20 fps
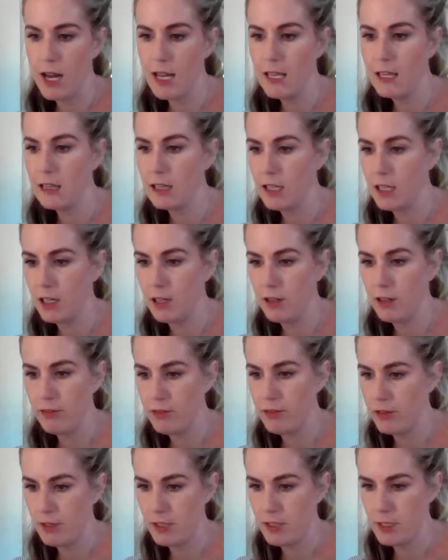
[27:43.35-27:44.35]
I love
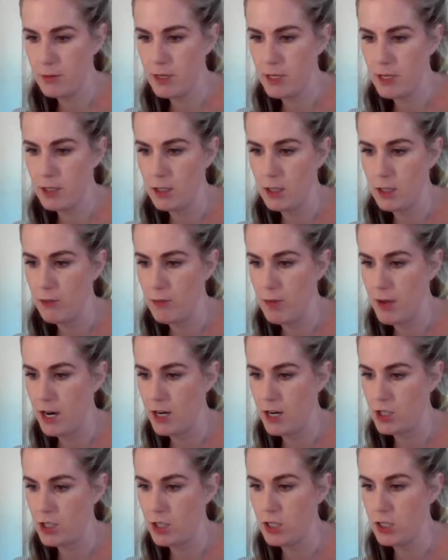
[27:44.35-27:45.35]
the smell of
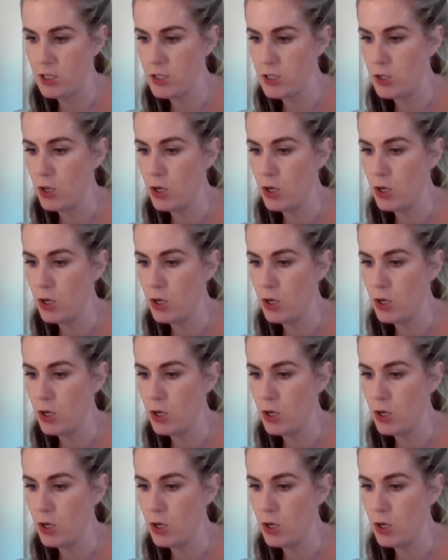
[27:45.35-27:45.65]
passion.